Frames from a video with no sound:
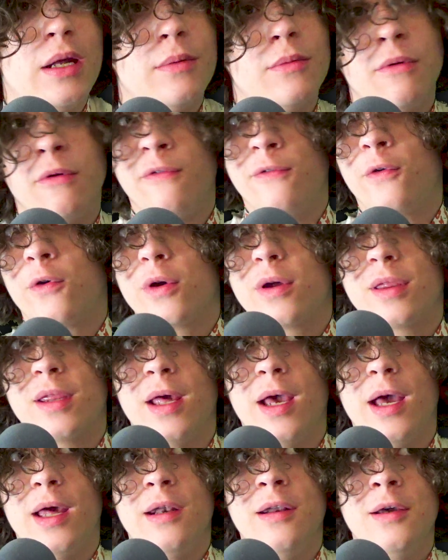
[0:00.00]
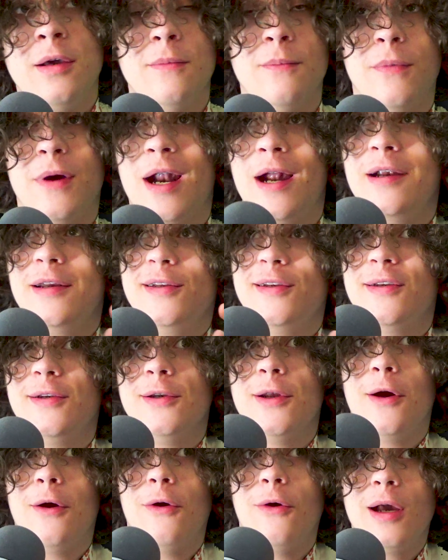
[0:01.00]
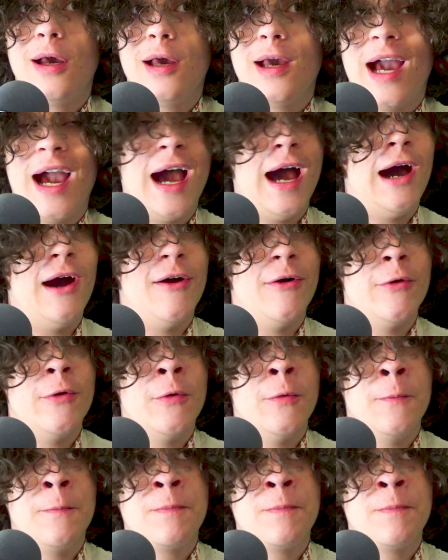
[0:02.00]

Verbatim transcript: before that, but I didn't know how